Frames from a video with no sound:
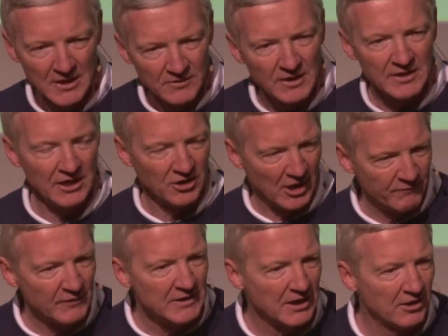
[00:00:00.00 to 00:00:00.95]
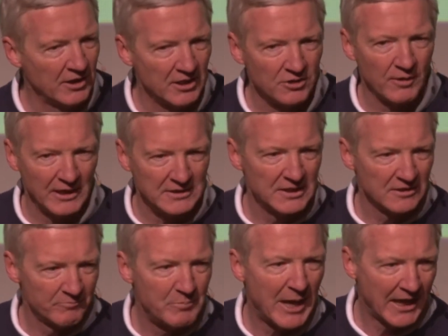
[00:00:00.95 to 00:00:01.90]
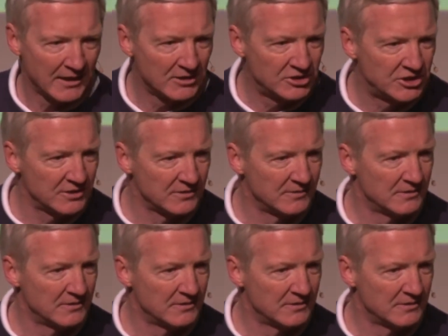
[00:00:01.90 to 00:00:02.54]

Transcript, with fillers: that they often carried a great deal of baggage,